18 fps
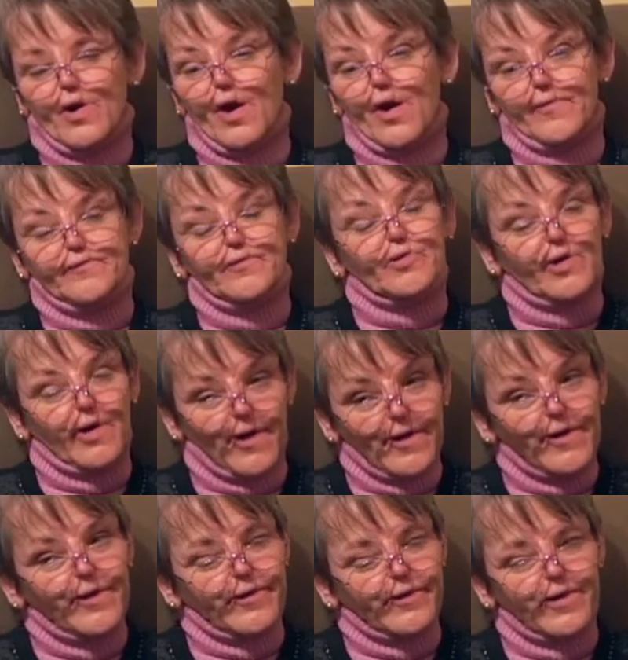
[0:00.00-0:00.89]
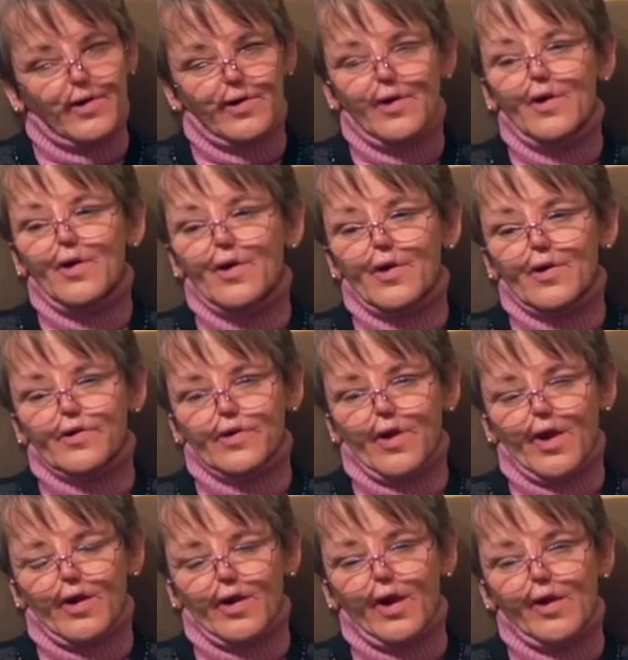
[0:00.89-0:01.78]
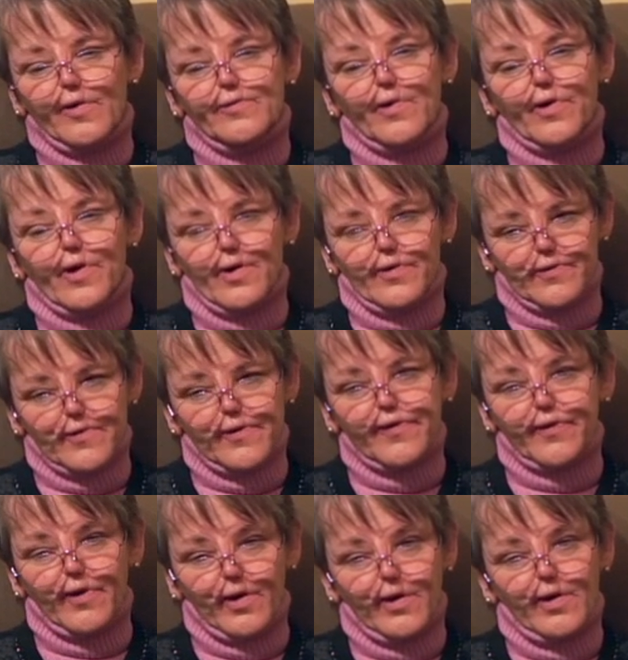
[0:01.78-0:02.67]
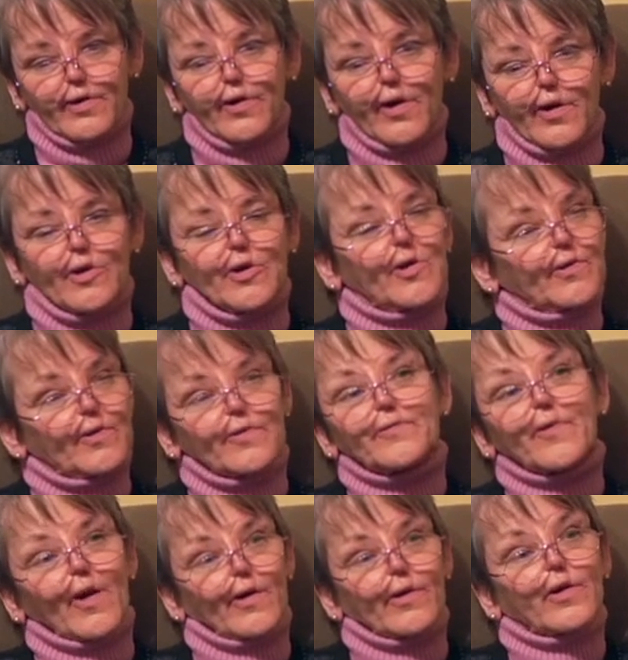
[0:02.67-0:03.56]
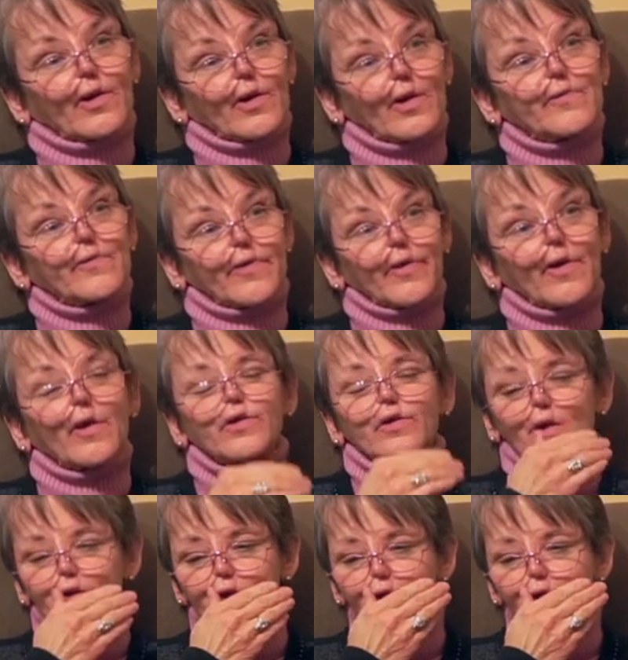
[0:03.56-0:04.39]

I prayed that he would understand. He knew the pain that I was in.